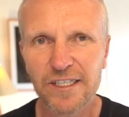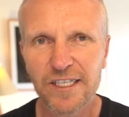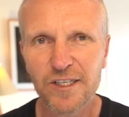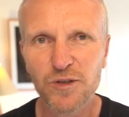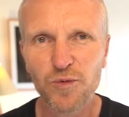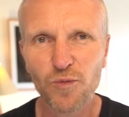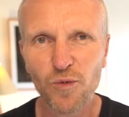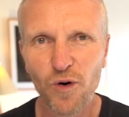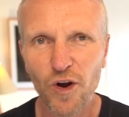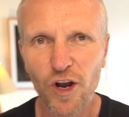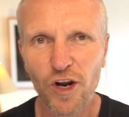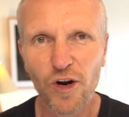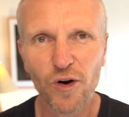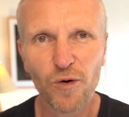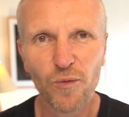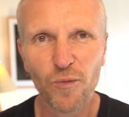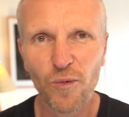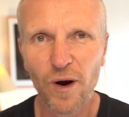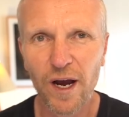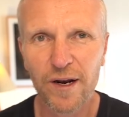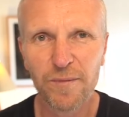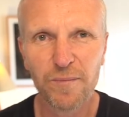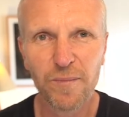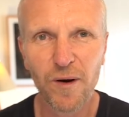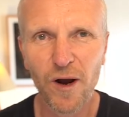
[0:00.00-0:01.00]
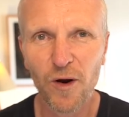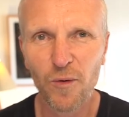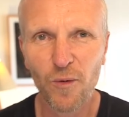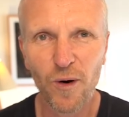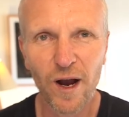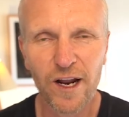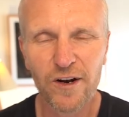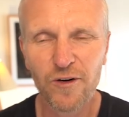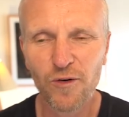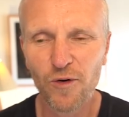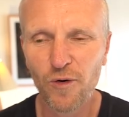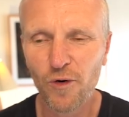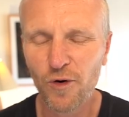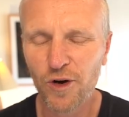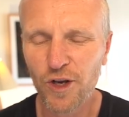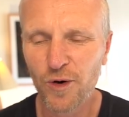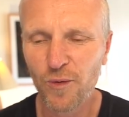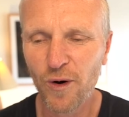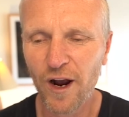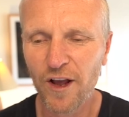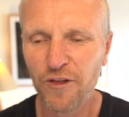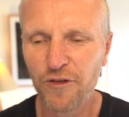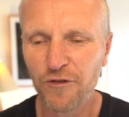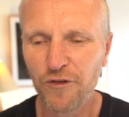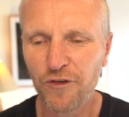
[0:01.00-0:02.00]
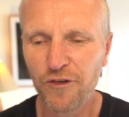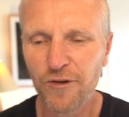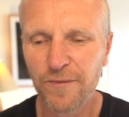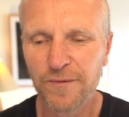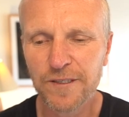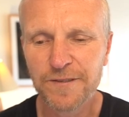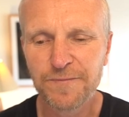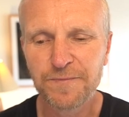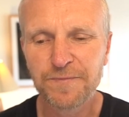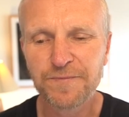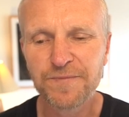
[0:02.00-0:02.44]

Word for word: Just work one by one all your way through them.